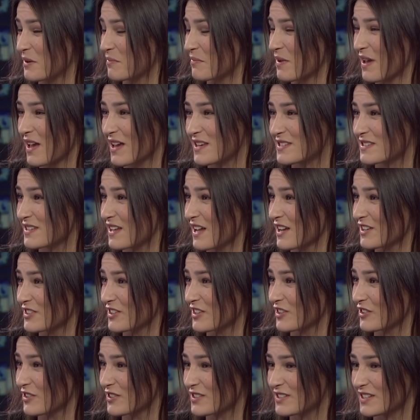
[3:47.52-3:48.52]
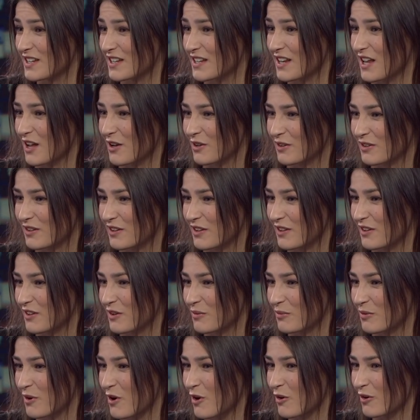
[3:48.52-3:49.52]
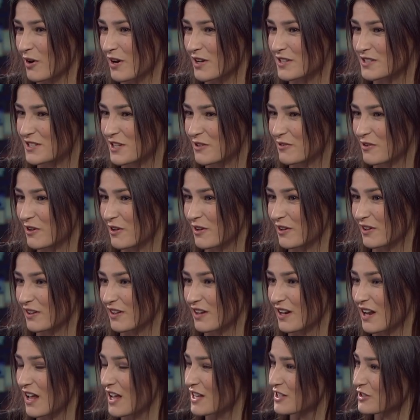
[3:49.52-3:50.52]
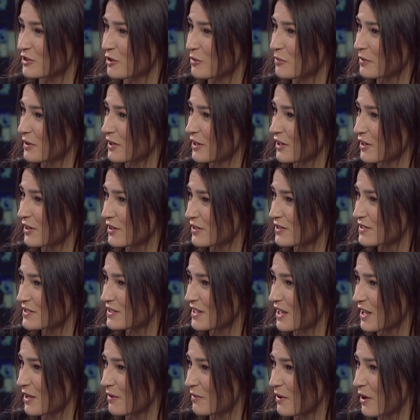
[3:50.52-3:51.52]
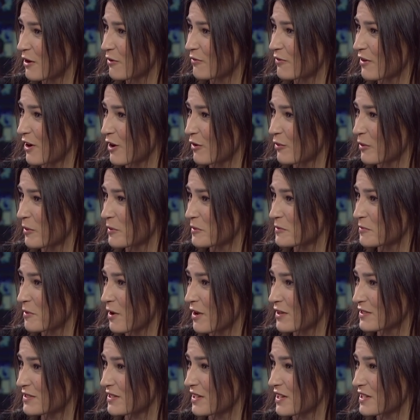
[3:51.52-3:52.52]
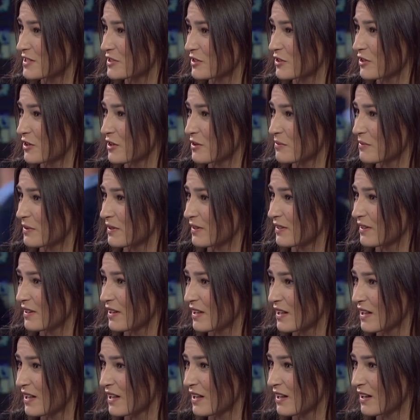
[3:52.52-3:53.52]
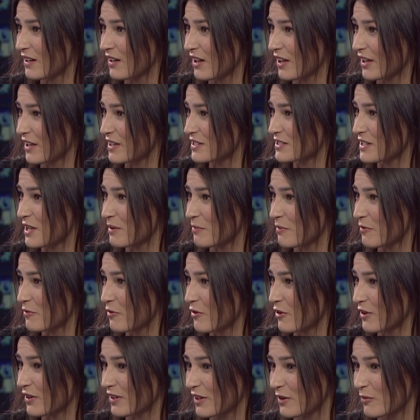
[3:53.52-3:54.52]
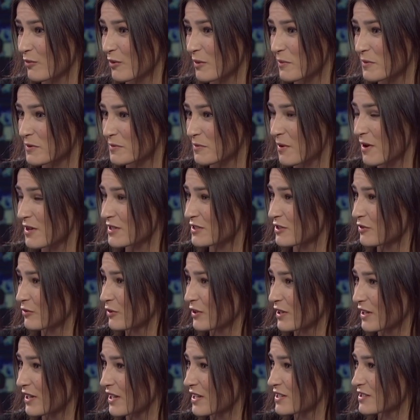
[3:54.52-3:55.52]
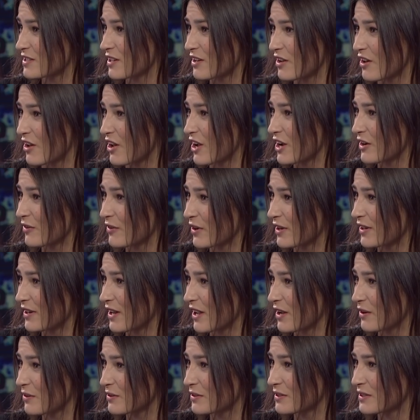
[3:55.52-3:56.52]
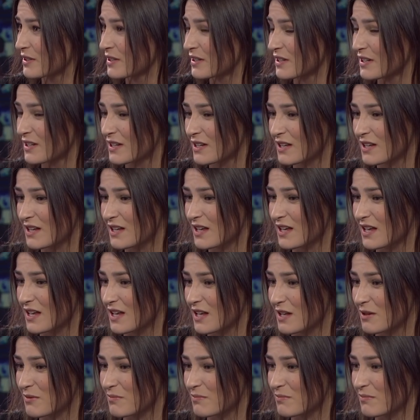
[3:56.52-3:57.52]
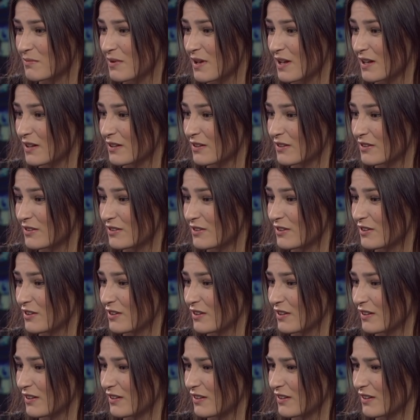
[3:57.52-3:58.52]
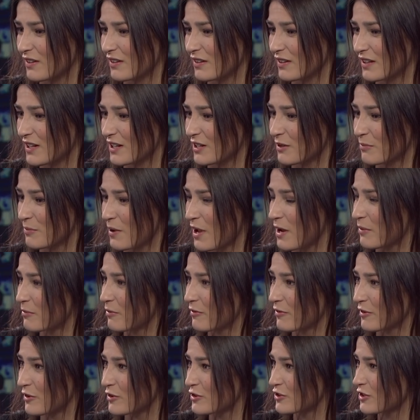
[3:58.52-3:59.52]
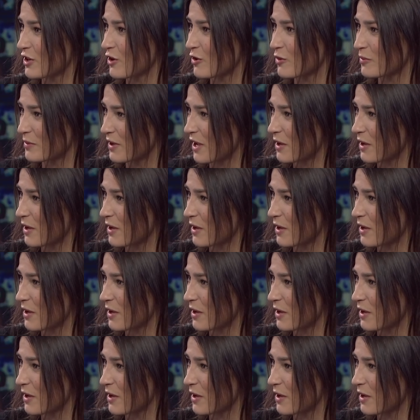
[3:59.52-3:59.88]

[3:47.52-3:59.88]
amazing. Actually, just seeing how the, the progress even in the last couple of years, um, how far women's boxing has come, and. Like I said before, I think women's boxing really is on a high right now, um, and to, to lead a pay-per-view show will be